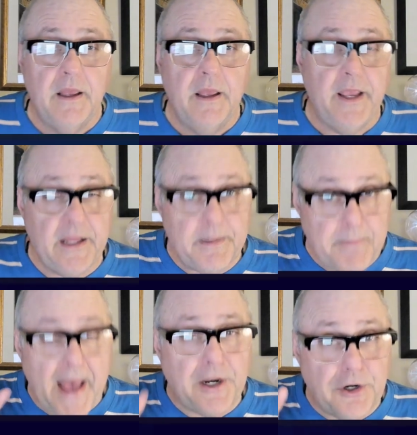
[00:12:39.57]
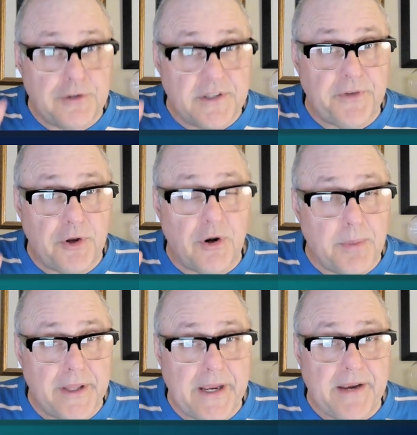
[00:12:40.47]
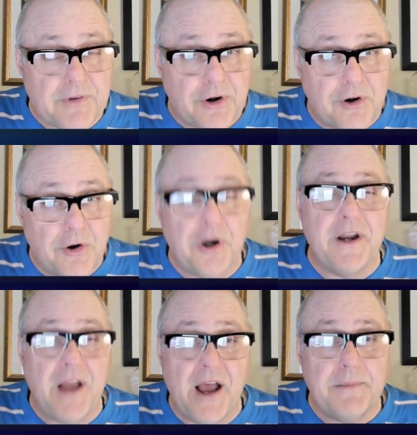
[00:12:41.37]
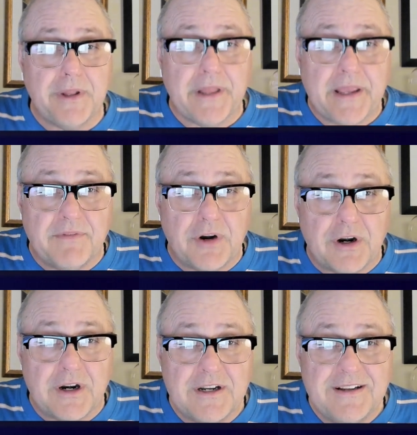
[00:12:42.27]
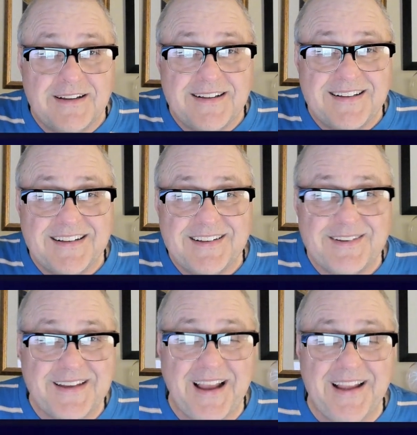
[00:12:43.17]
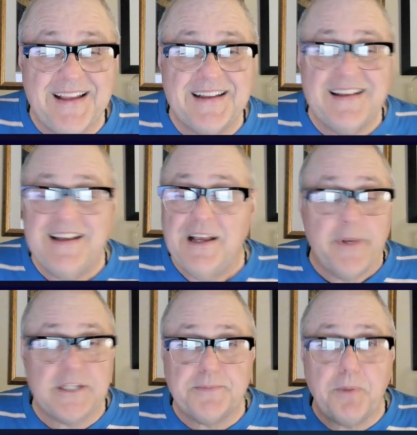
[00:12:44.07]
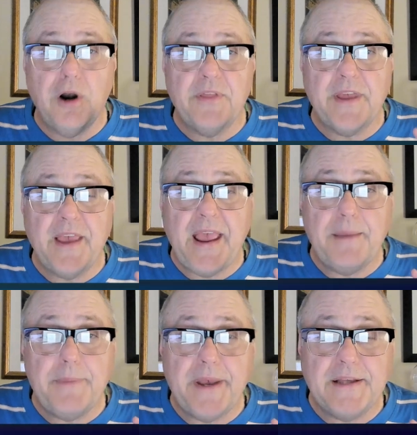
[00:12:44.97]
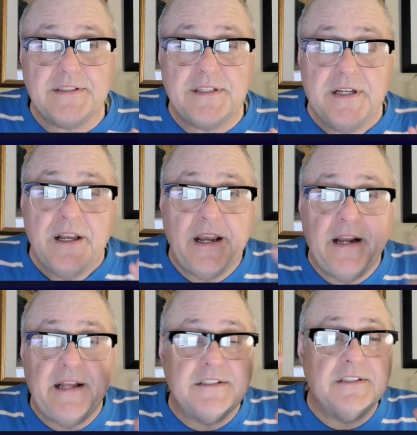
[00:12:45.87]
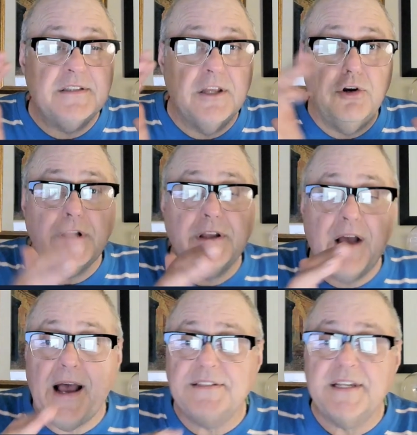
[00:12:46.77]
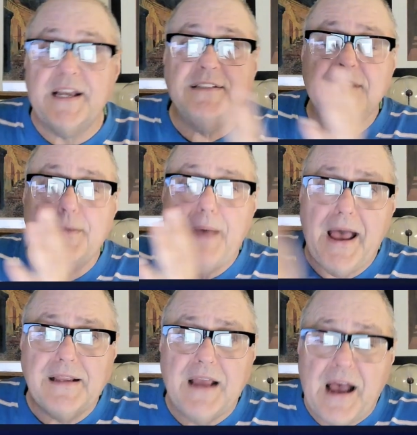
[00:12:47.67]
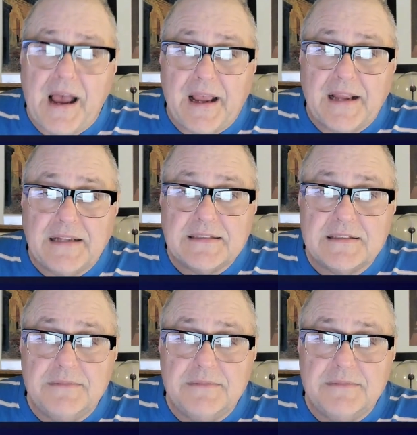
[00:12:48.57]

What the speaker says: And it matters if you're a believer or an unbeliever. Okay? Because part of the game is it's the good guys against the bad guys.